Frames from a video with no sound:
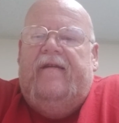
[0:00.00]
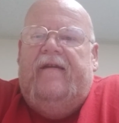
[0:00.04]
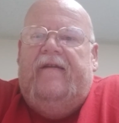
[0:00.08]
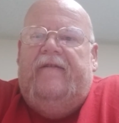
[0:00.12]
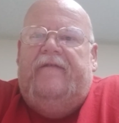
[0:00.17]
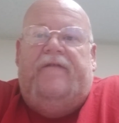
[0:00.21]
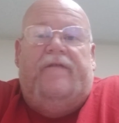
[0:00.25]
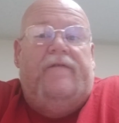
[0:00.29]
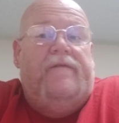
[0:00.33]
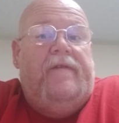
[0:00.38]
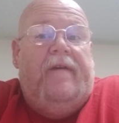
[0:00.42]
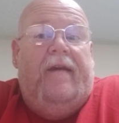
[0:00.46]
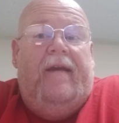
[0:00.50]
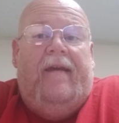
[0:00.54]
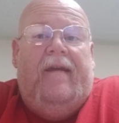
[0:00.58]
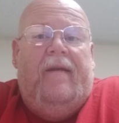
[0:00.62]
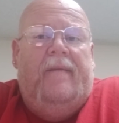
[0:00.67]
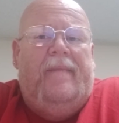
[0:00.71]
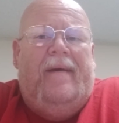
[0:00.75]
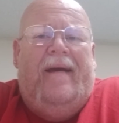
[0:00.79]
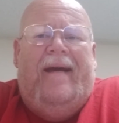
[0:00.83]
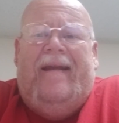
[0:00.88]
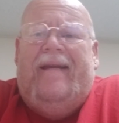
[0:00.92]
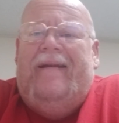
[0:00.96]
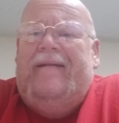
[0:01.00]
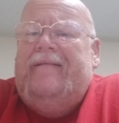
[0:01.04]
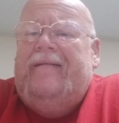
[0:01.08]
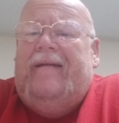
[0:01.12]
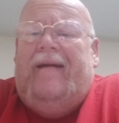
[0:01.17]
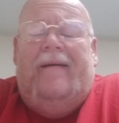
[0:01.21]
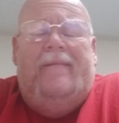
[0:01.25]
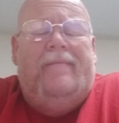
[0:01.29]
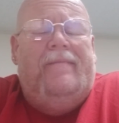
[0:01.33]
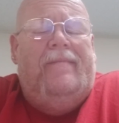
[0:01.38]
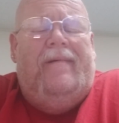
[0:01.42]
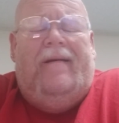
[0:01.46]
If you're thinking about it,
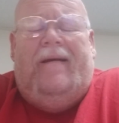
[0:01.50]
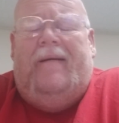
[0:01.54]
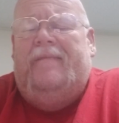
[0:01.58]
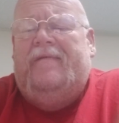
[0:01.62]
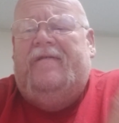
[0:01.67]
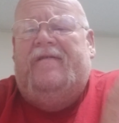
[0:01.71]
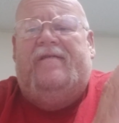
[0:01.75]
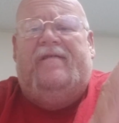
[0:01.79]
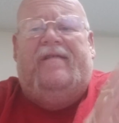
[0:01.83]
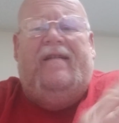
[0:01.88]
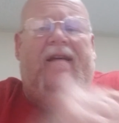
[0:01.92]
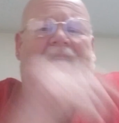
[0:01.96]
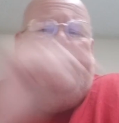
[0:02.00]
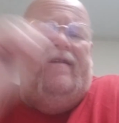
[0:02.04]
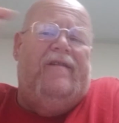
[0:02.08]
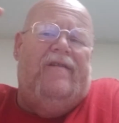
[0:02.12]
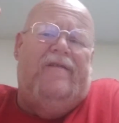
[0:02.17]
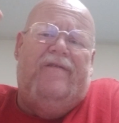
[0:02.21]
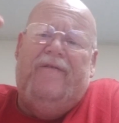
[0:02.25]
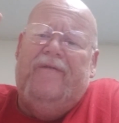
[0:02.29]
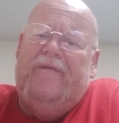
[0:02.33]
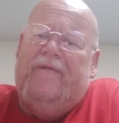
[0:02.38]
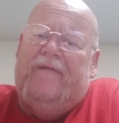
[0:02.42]
I'm just telling you, do